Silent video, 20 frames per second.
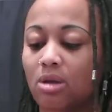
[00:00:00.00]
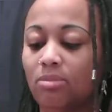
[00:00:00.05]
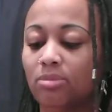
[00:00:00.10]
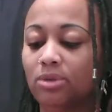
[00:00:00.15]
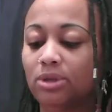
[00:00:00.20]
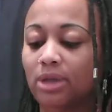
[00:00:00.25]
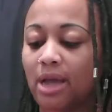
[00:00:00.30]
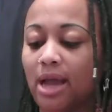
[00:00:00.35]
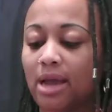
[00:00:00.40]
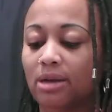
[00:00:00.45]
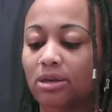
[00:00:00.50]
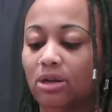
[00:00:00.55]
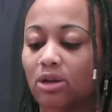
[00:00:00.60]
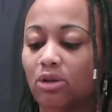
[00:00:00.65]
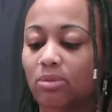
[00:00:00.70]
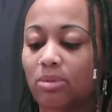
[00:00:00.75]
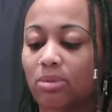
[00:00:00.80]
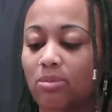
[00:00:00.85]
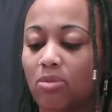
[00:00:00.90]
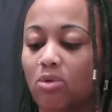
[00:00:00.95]
Just adding a
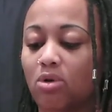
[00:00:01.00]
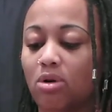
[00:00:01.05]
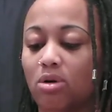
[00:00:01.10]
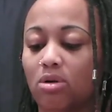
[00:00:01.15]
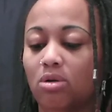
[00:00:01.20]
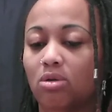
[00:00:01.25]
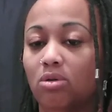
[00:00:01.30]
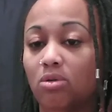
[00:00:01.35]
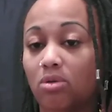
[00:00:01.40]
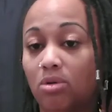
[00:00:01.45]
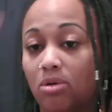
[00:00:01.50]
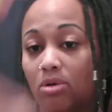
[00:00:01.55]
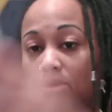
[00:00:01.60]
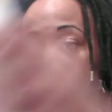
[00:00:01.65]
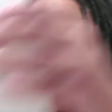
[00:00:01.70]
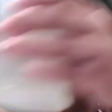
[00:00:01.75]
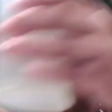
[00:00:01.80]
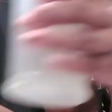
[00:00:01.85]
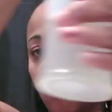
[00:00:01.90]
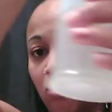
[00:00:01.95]
little bit more
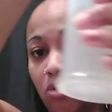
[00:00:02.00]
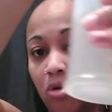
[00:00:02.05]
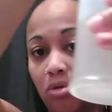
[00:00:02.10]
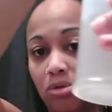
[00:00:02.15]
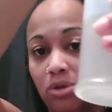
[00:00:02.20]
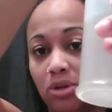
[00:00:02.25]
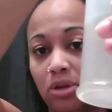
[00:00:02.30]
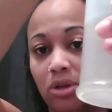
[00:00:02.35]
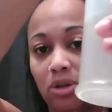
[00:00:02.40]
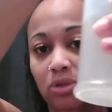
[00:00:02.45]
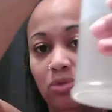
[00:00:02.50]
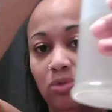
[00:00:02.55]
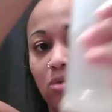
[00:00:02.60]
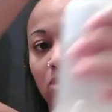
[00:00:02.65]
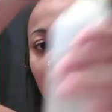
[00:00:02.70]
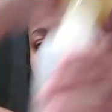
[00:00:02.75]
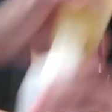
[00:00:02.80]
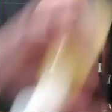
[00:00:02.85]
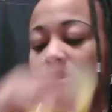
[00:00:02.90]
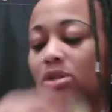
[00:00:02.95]
oil to this
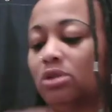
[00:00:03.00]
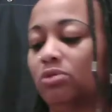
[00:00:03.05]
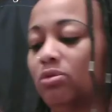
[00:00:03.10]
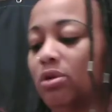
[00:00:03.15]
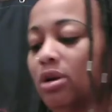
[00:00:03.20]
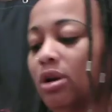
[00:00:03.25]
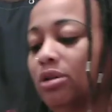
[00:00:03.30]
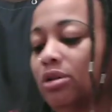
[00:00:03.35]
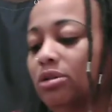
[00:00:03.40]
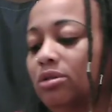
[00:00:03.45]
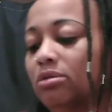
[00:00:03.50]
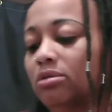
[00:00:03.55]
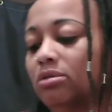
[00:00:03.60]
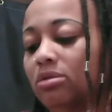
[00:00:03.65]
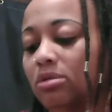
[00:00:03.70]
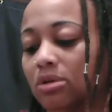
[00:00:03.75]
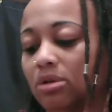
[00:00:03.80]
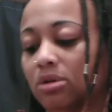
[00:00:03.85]
water. This is what I do.